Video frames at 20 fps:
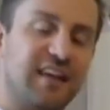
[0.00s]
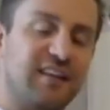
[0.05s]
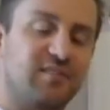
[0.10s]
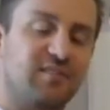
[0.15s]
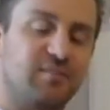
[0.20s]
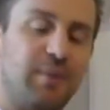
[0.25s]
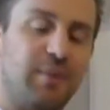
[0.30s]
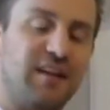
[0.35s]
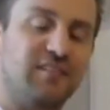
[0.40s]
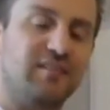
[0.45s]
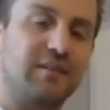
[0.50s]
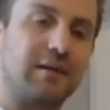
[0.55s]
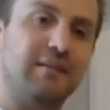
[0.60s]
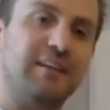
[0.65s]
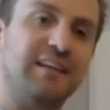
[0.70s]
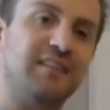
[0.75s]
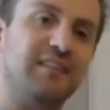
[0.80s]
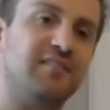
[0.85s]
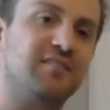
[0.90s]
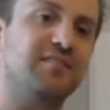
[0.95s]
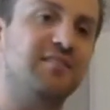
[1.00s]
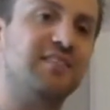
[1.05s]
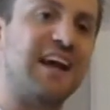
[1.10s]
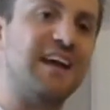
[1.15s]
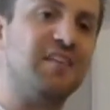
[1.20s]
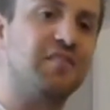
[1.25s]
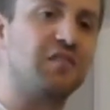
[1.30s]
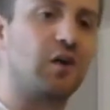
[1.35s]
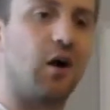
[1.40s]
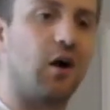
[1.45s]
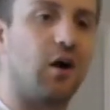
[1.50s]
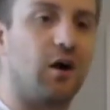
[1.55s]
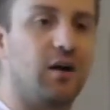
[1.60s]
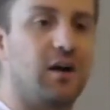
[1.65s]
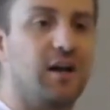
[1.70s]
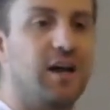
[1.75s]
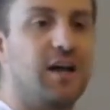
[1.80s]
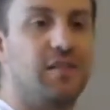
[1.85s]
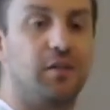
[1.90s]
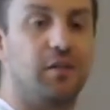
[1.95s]
basically to safeguard
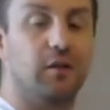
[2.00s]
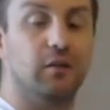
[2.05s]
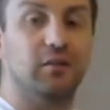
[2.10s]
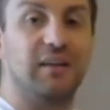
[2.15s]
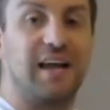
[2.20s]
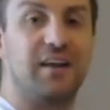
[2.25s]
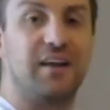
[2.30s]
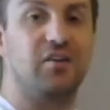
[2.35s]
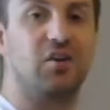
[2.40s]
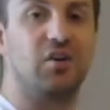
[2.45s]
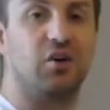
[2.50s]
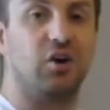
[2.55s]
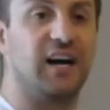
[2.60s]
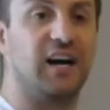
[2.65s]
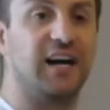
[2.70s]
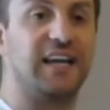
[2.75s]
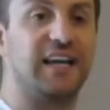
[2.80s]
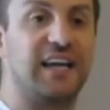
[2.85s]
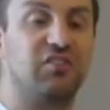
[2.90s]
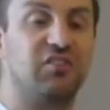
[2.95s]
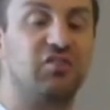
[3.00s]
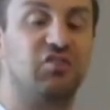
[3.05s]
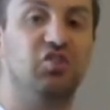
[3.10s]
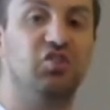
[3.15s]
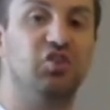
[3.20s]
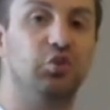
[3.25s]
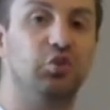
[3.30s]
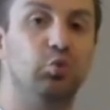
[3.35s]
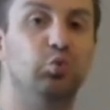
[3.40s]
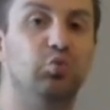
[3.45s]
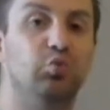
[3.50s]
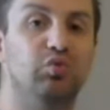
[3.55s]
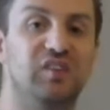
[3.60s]
the lender against you